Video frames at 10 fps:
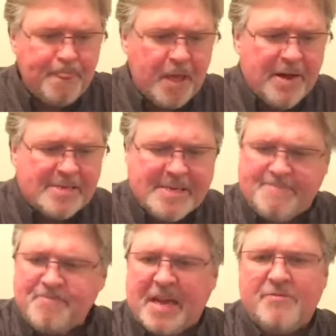Well, that's
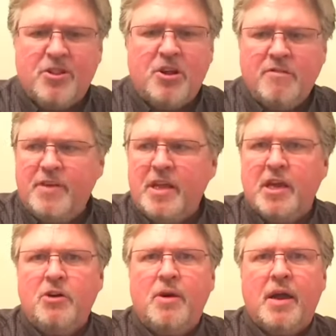it. Kind of a long
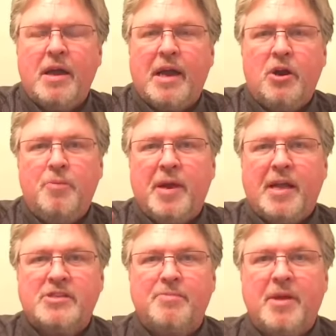video. I, I hope you
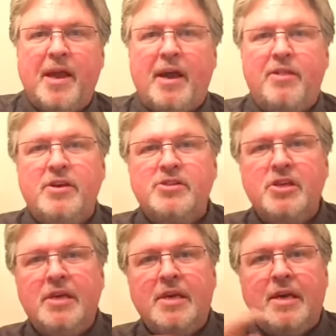got something out of this.
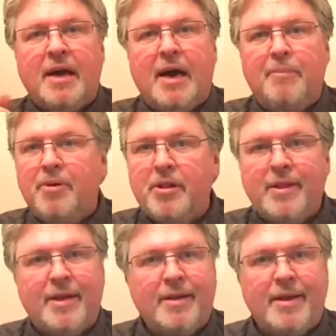Uh, put a
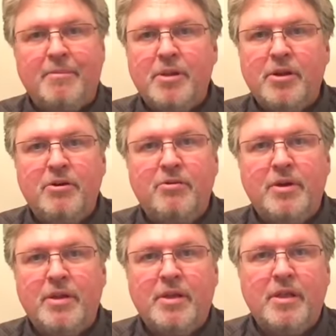link down
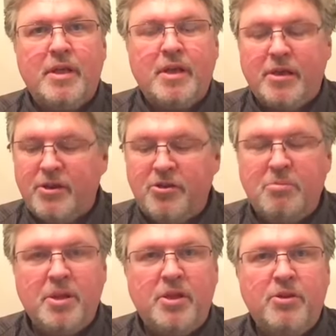below in the uh, the
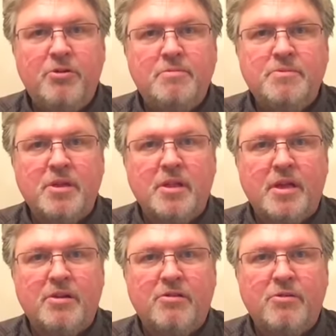doobly doo to
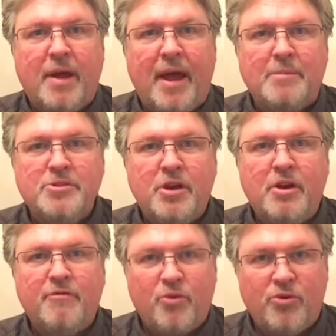link to uh,
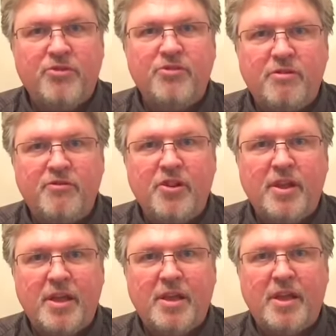Amazon. Of course, it's an
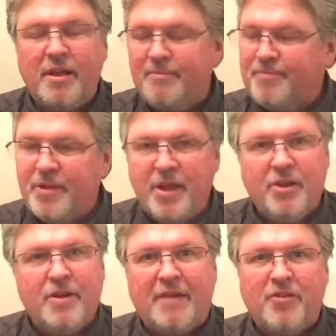affiliate link. You
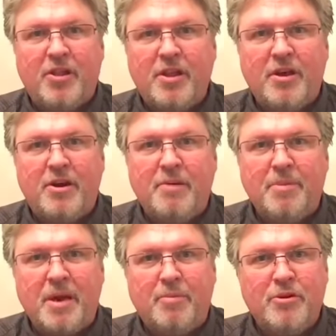don't have to click on it,
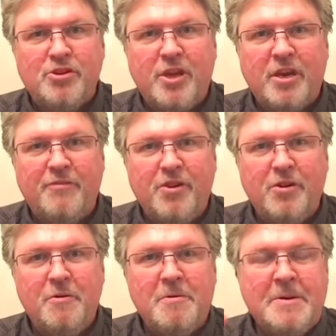but I appreciate it if you
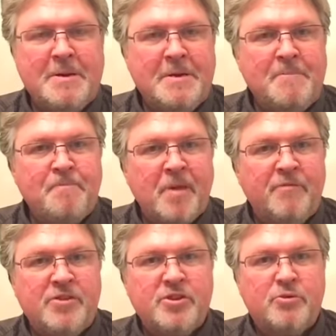do.
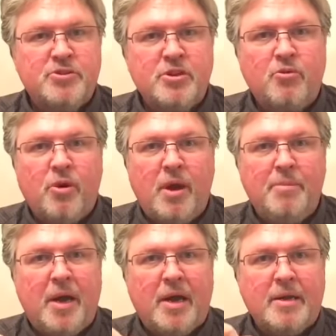Visit
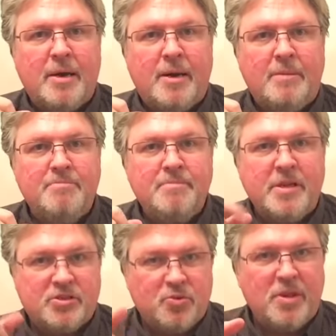aristogrub.com.
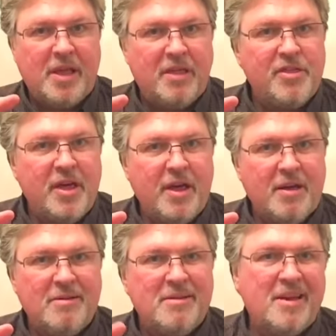It's really a
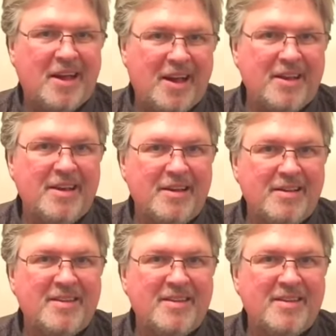thing, kinda.